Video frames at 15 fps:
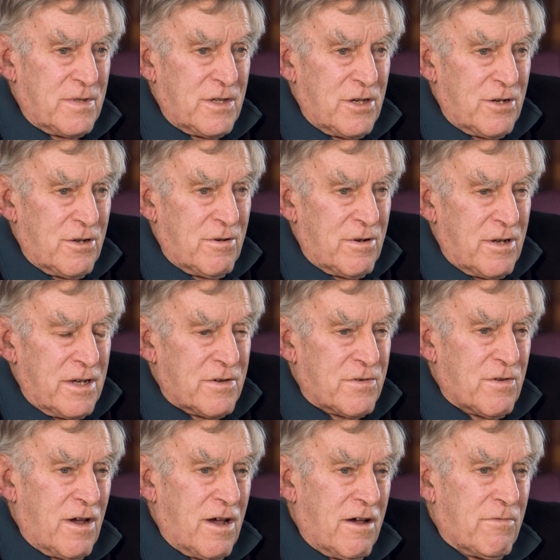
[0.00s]
You know, and
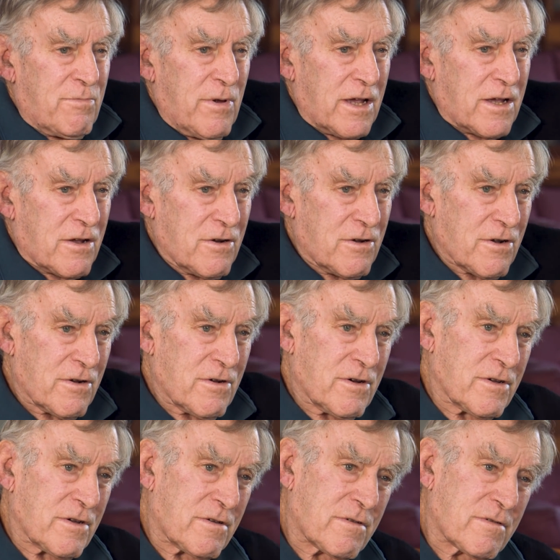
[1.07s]
as the halfback got it,
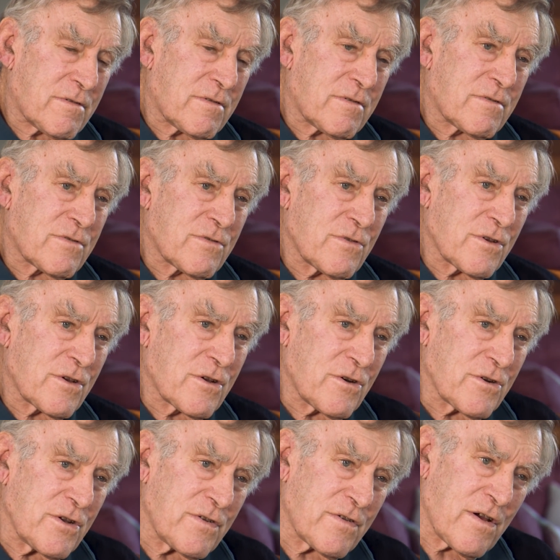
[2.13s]
I sort of
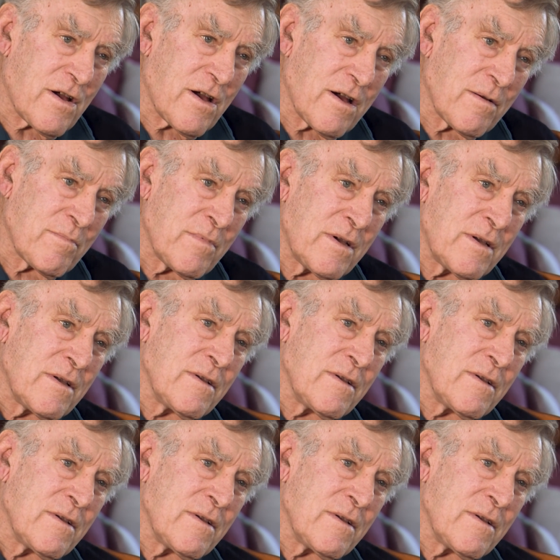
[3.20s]
got his arm.